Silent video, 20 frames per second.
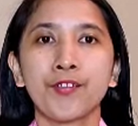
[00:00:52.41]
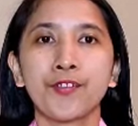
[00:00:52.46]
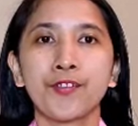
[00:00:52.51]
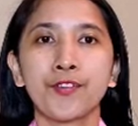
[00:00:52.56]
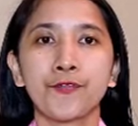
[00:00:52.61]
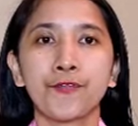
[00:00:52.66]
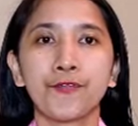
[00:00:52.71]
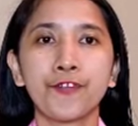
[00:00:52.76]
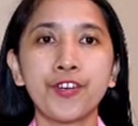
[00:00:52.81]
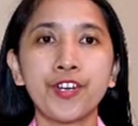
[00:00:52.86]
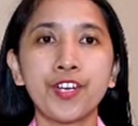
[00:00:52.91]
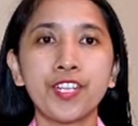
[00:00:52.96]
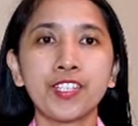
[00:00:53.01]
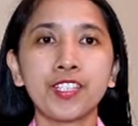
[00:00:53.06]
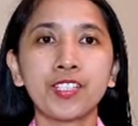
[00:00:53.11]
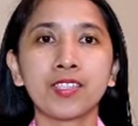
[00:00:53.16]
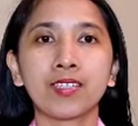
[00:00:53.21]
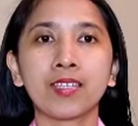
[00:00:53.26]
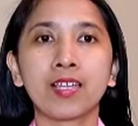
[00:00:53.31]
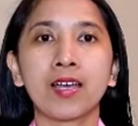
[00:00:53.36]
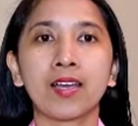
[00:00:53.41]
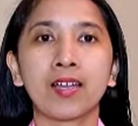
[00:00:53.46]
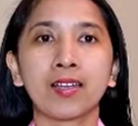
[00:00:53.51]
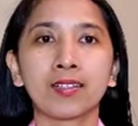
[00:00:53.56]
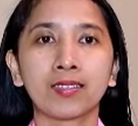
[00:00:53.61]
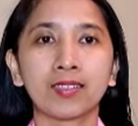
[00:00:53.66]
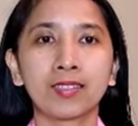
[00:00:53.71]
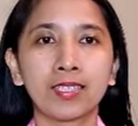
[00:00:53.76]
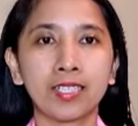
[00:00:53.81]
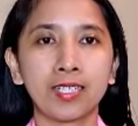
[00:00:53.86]
The first
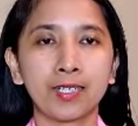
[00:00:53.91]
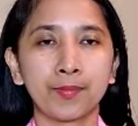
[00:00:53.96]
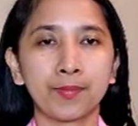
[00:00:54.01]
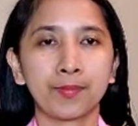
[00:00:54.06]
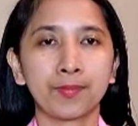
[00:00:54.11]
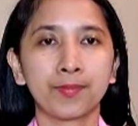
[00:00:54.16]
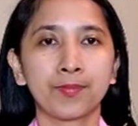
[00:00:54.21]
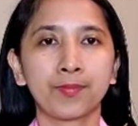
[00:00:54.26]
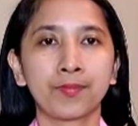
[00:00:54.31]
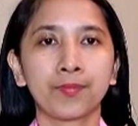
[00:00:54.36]
tip: